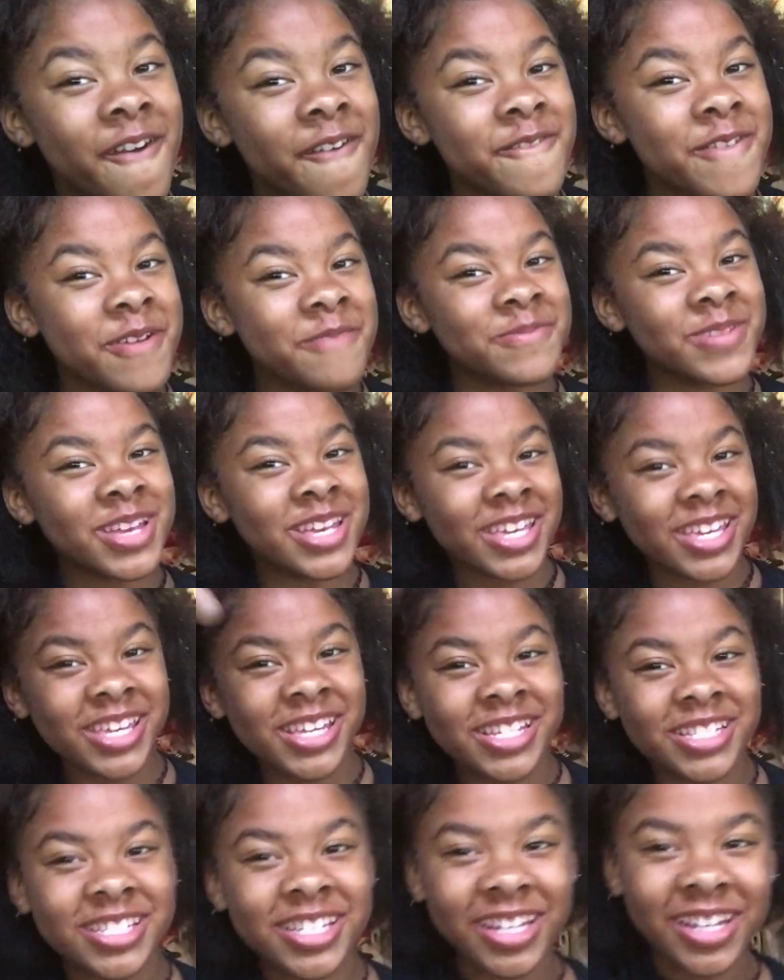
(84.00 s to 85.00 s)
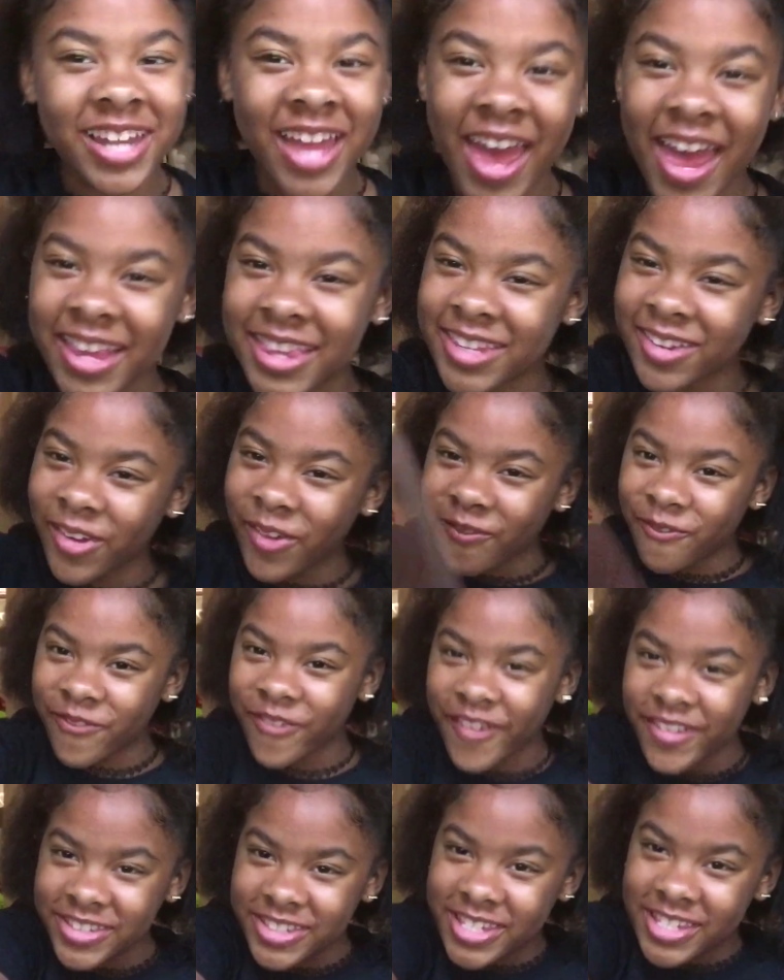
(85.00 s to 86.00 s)
favorite month is July
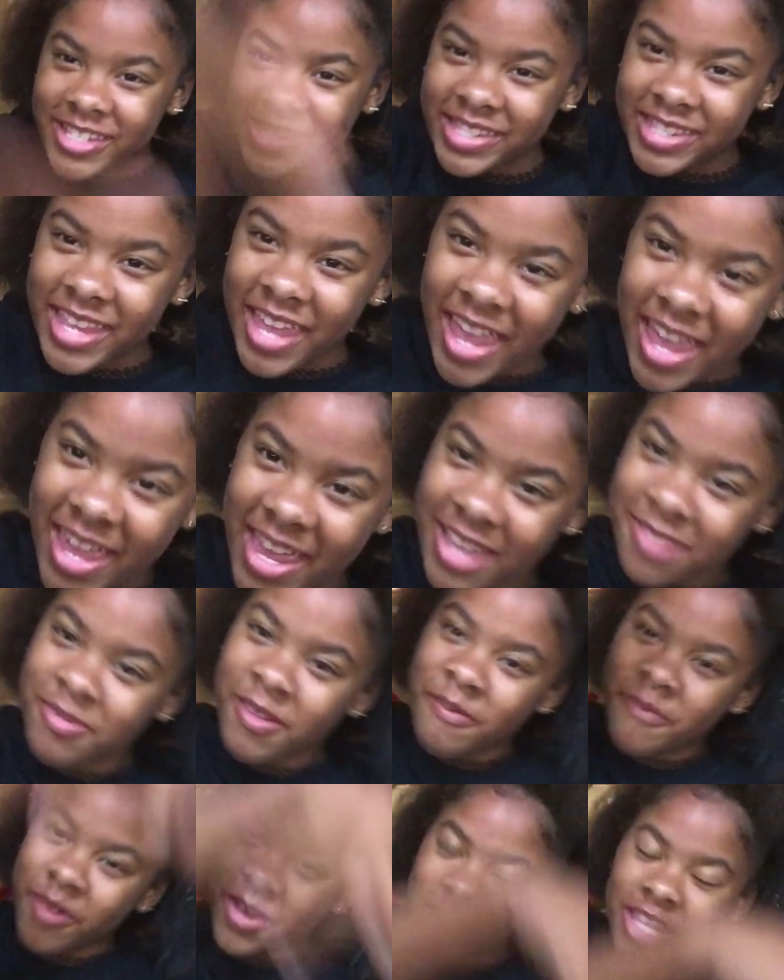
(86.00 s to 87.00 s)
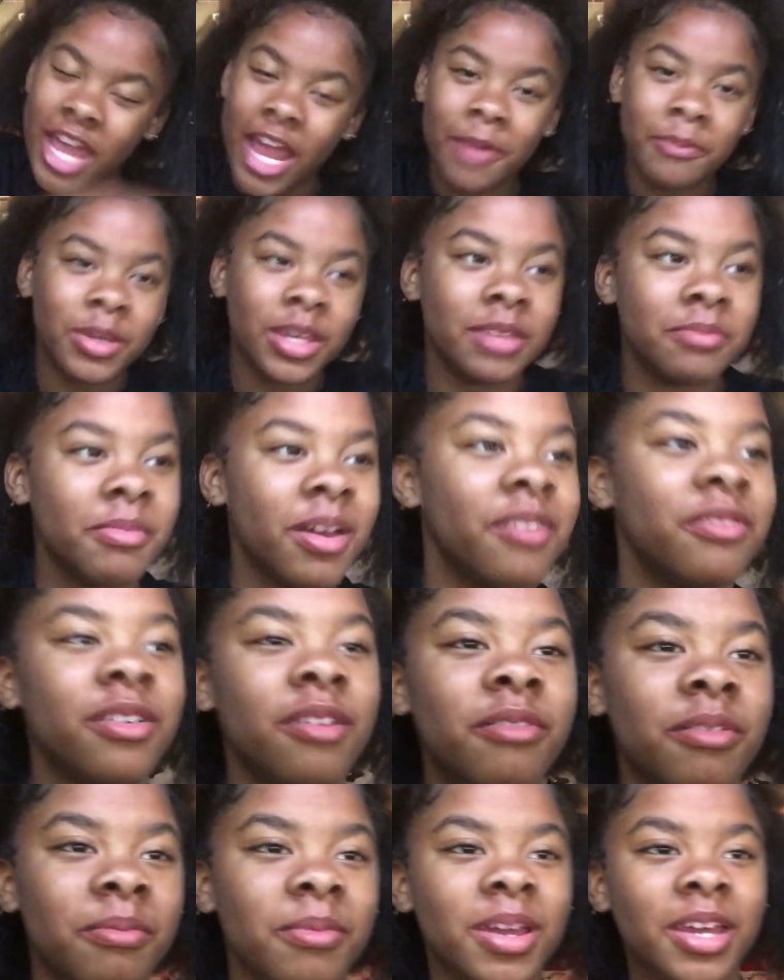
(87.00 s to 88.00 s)
31st because that is my birthday. I mean, my
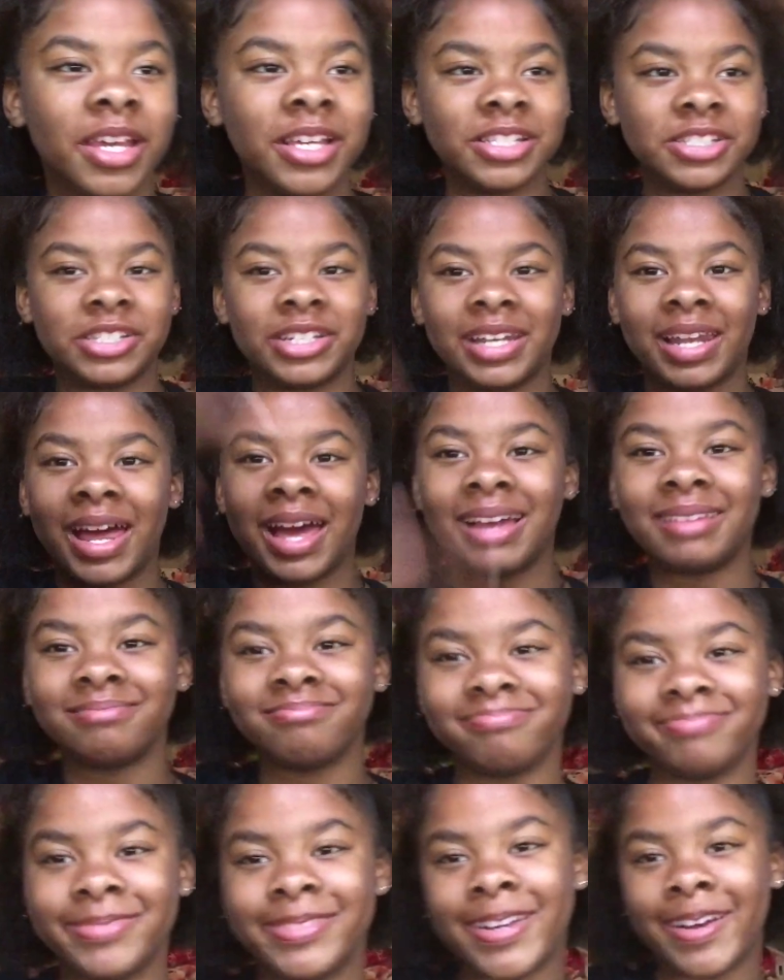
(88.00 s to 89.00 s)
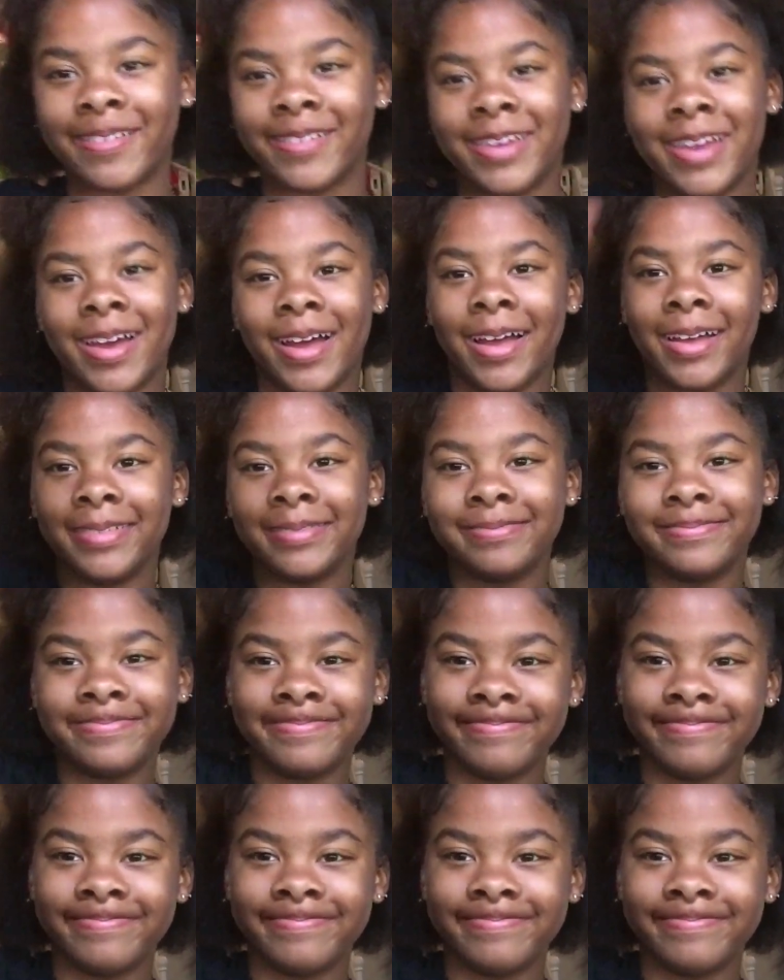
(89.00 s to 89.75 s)
favorite month is July. Sorry, y'all.